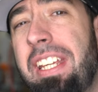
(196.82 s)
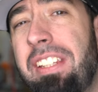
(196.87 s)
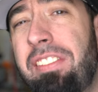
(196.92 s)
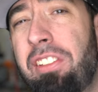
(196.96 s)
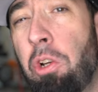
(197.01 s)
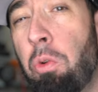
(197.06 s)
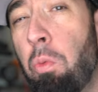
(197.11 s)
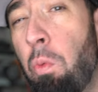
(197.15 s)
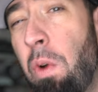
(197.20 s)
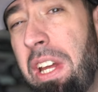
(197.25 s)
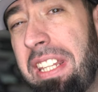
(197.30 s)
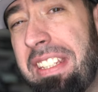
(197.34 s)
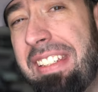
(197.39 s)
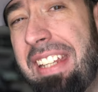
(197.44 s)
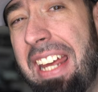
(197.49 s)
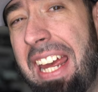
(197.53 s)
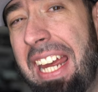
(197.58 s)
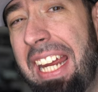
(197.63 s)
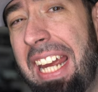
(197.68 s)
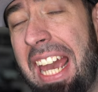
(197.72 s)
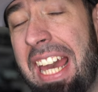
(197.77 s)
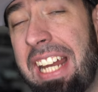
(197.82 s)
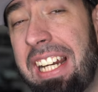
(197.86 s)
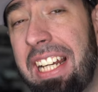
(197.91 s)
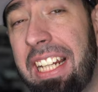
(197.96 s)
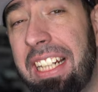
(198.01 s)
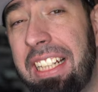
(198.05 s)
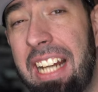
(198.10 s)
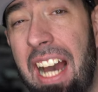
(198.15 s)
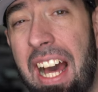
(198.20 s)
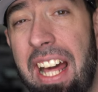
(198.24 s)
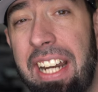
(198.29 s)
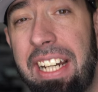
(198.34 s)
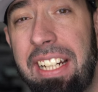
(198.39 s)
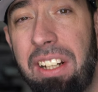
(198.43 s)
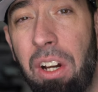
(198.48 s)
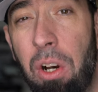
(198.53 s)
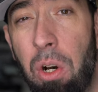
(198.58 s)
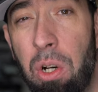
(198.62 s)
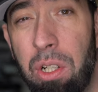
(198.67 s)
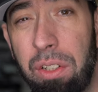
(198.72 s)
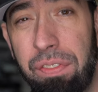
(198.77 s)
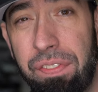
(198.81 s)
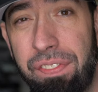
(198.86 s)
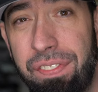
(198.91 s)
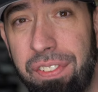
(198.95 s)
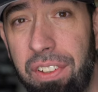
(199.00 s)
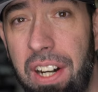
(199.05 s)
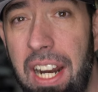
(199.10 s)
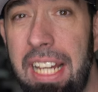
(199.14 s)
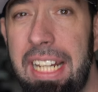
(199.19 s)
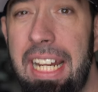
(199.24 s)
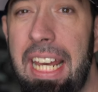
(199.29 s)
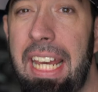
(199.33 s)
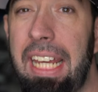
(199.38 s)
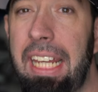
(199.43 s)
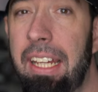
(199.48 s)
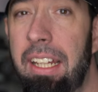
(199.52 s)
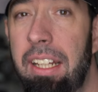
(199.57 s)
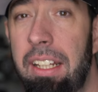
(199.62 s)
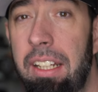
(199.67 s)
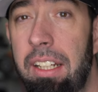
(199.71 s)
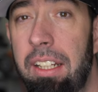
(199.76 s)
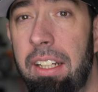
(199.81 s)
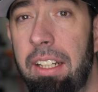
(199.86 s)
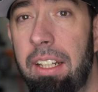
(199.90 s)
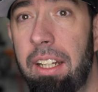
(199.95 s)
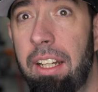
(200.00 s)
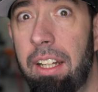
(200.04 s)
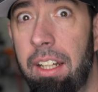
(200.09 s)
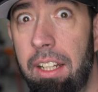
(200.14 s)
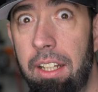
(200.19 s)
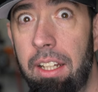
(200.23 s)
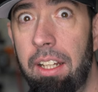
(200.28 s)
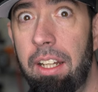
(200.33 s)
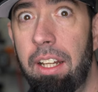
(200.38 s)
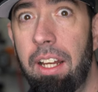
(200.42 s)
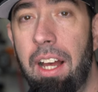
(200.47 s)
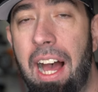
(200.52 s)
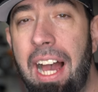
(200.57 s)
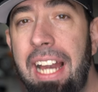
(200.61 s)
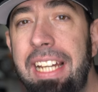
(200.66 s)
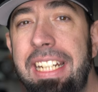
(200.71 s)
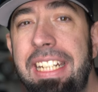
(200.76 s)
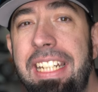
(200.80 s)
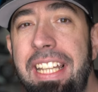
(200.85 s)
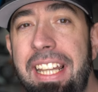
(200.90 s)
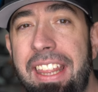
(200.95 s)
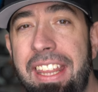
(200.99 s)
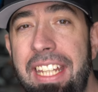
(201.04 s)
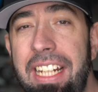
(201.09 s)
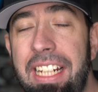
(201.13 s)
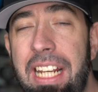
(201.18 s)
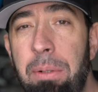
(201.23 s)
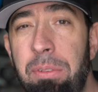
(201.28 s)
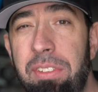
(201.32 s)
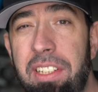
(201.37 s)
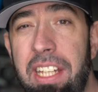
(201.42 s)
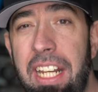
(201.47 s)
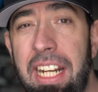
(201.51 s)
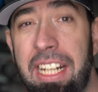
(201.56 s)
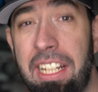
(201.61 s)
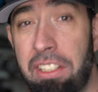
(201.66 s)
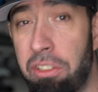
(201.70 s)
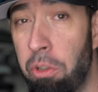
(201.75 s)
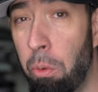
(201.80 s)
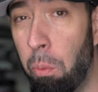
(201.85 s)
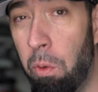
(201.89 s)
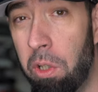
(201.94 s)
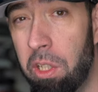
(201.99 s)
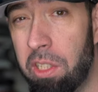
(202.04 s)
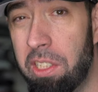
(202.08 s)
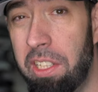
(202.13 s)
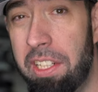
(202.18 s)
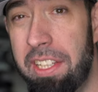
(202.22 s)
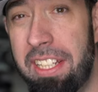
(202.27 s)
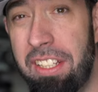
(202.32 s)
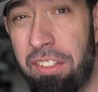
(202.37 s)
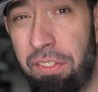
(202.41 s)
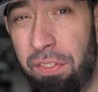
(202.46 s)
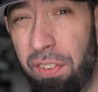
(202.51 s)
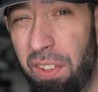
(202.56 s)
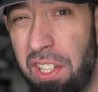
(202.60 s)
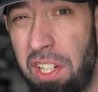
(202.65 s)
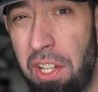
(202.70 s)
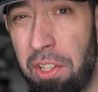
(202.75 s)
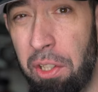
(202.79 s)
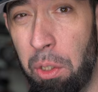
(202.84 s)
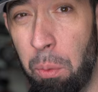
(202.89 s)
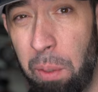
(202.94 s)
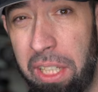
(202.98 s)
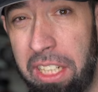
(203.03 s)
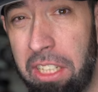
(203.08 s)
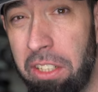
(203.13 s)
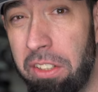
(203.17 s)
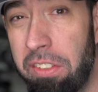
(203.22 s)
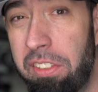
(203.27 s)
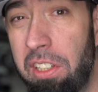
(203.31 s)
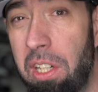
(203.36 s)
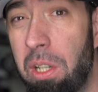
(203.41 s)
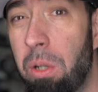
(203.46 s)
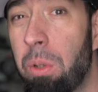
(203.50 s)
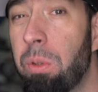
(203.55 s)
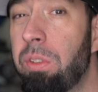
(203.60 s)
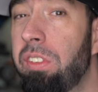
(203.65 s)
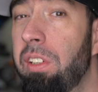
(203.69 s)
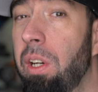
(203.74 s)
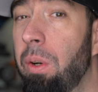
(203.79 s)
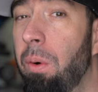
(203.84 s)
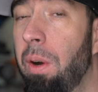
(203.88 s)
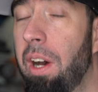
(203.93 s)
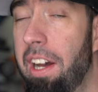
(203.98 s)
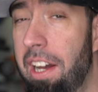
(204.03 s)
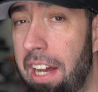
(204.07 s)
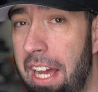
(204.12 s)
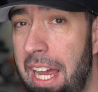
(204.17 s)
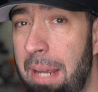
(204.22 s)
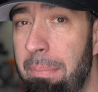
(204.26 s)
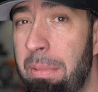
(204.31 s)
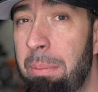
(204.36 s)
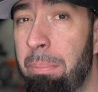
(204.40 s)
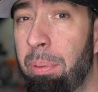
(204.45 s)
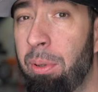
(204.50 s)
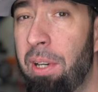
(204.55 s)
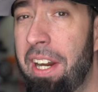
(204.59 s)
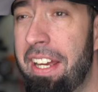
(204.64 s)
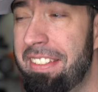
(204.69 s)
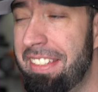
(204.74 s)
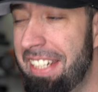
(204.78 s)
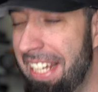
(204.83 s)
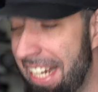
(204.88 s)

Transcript: this on Wednesday and I got it on Friday. I didn't think I was going to get to work on this for another week or so, so I'm impressed